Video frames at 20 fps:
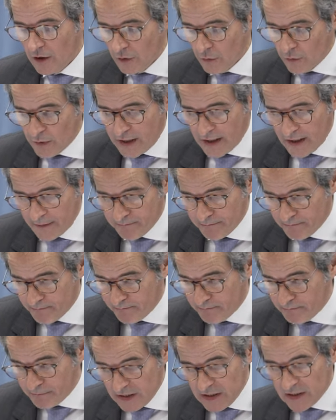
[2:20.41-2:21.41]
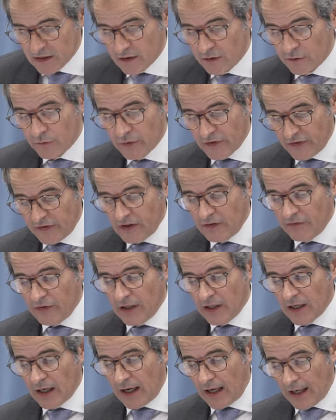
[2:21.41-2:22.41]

we have been receiving